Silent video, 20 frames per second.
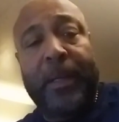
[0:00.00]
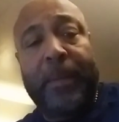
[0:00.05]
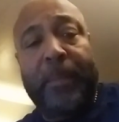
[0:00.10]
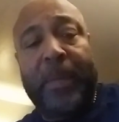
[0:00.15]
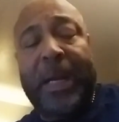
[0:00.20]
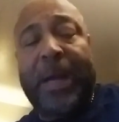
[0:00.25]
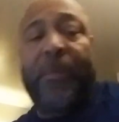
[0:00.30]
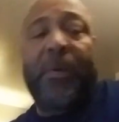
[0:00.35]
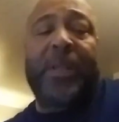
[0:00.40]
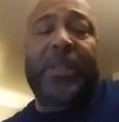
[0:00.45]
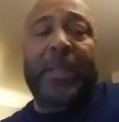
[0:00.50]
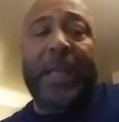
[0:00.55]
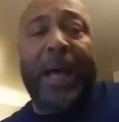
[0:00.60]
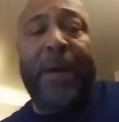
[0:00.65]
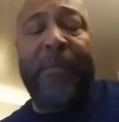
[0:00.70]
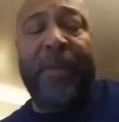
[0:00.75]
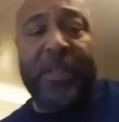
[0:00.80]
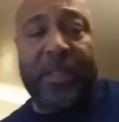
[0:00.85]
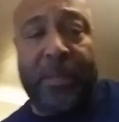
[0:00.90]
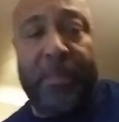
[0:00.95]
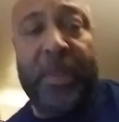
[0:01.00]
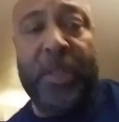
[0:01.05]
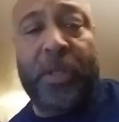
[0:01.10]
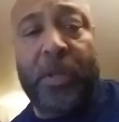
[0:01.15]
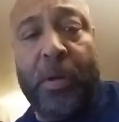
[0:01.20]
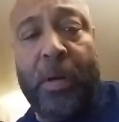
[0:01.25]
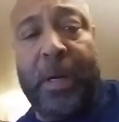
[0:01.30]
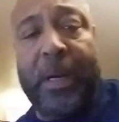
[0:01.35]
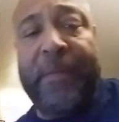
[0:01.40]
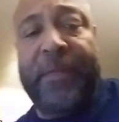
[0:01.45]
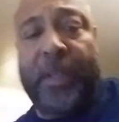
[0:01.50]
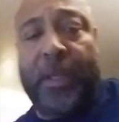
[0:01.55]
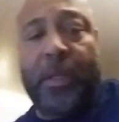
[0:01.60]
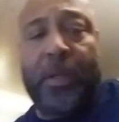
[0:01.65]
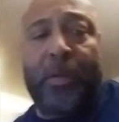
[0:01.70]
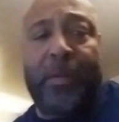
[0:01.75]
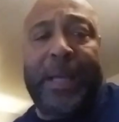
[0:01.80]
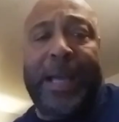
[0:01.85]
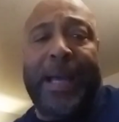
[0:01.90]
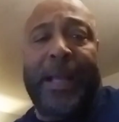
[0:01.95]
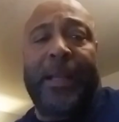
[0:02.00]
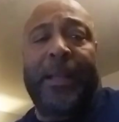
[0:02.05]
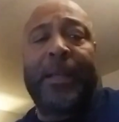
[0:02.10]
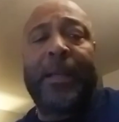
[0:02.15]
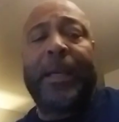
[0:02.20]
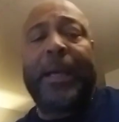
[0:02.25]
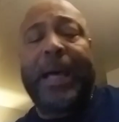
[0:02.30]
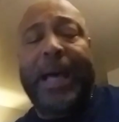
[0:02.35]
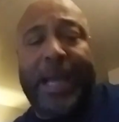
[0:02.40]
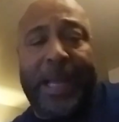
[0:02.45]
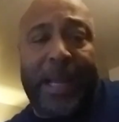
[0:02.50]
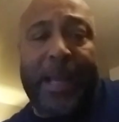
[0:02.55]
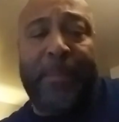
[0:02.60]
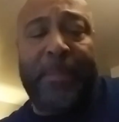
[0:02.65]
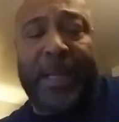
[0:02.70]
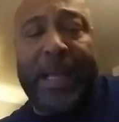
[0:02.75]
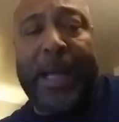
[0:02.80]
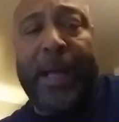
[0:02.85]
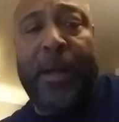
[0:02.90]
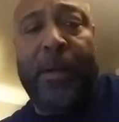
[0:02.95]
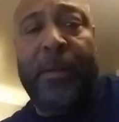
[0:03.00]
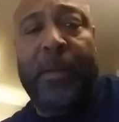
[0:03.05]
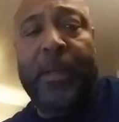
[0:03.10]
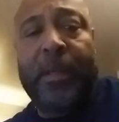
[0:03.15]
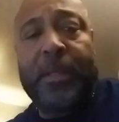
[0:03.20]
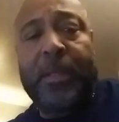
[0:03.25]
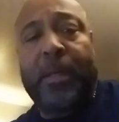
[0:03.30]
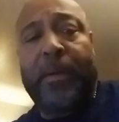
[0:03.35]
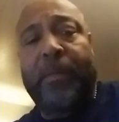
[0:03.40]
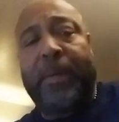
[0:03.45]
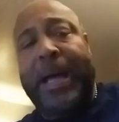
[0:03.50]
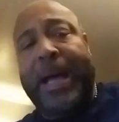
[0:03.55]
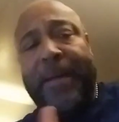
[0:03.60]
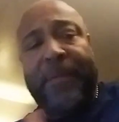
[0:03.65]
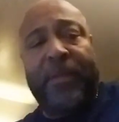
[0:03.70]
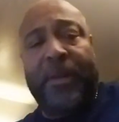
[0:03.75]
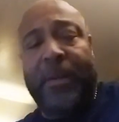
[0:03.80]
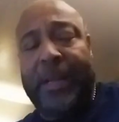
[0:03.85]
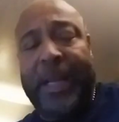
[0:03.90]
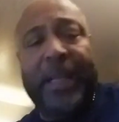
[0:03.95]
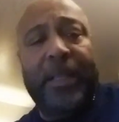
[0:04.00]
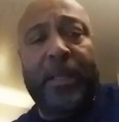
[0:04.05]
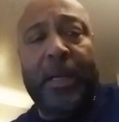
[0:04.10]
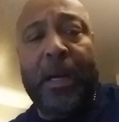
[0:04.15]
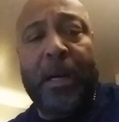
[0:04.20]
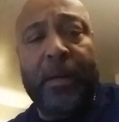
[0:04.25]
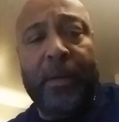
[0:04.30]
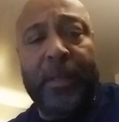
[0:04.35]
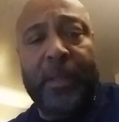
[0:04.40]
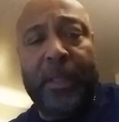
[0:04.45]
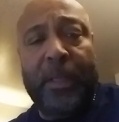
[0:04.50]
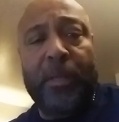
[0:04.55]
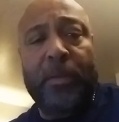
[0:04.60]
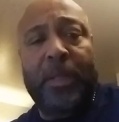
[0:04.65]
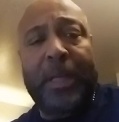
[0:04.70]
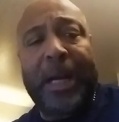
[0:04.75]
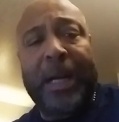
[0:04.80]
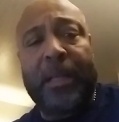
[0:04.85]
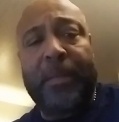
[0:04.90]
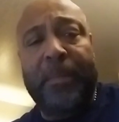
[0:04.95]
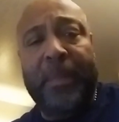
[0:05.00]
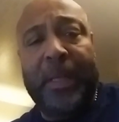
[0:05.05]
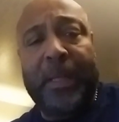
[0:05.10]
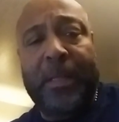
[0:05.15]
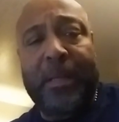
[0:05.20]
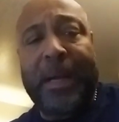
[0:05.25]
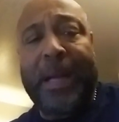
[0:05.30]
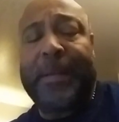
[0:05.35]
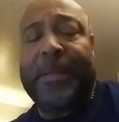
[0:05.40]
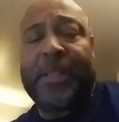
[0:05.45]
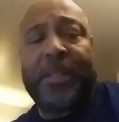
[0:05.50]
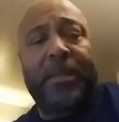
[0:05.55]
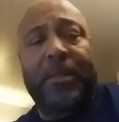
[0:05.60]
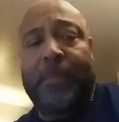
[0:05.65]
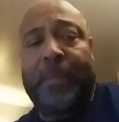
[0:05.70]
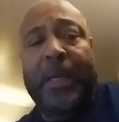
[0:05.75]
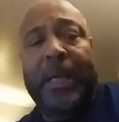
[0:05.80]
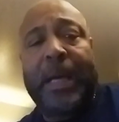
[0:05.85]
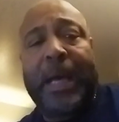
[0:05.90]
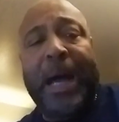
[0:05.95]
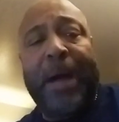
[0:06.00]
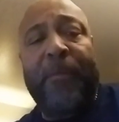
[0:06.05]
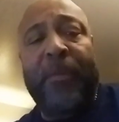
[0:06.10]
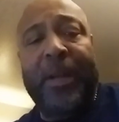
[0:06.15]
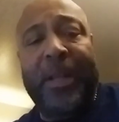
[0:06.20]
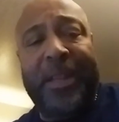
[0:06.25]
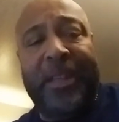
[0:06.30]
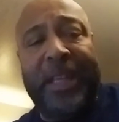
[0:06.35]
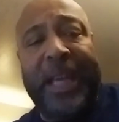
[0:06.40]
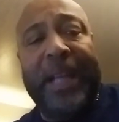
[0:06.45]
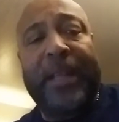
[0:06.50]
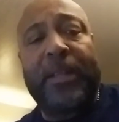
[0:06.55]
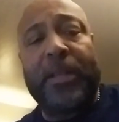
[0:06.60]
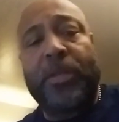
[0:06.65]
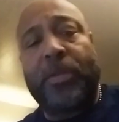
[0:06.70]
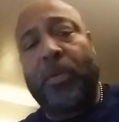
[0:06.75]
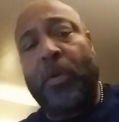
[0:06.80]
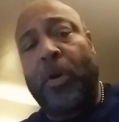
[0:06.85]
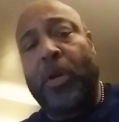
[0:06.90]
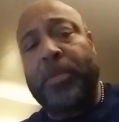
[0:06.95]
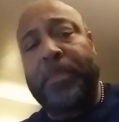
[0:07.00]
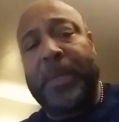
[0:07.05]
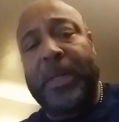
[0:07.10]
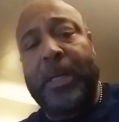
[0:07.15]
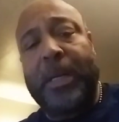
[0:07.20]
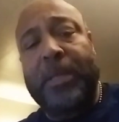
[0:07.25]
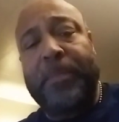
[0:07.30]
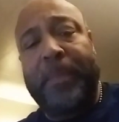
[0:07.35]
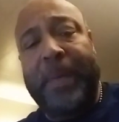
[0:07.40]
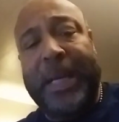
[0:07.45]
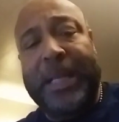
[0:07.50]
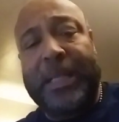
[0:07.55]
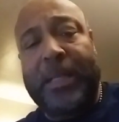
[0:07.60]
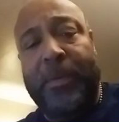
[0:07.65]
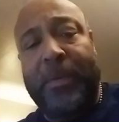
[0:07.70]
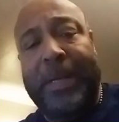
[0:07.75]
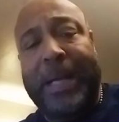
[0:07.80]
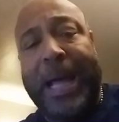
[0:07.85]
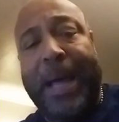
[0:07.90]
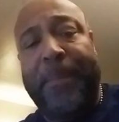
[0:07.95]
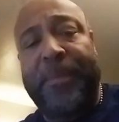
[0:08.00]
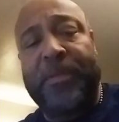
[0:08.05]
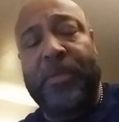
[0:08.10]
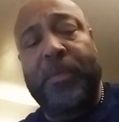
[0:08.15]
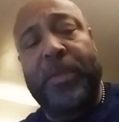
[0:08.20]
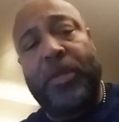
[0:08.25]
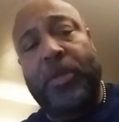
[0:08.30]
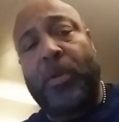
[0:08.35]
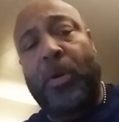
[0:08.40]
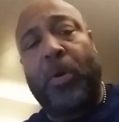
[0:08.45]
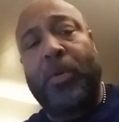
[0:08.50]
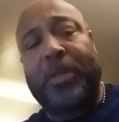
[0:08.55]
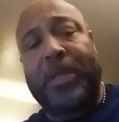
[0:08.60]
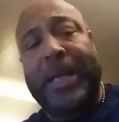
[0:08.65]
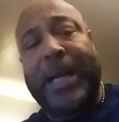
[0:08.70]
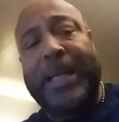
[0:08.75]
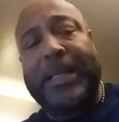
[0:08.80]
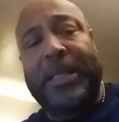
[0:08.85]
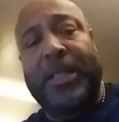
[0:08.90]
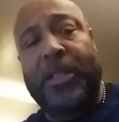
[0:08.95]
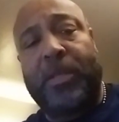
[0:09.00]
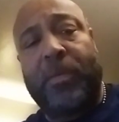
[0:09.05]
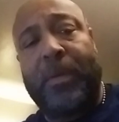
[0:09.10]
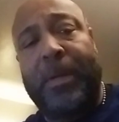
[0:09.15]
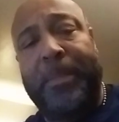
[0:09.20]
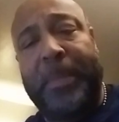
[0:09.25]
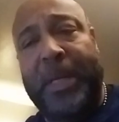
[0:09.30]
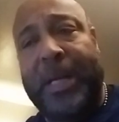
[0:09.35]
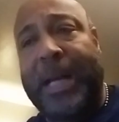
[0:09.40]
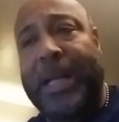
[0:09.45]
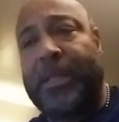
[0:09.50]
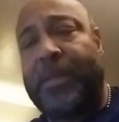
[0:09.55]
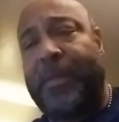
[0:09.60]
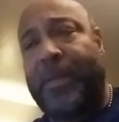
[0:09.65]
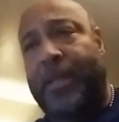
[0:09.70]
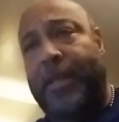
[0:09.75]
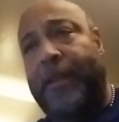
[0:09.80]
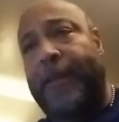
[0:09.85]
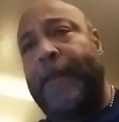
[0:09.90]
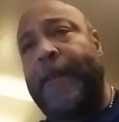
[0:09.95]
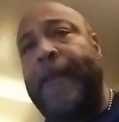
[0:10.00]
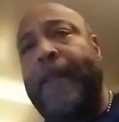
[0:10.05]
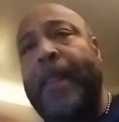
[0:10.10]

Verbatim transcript: But I wasn't I wasn't mature enough to do that. I am now. So after Nate Dogg, you know, talked to me, so I just I want to thank the trolls because basically what happens with trolls, guys, I just want to be honest with you.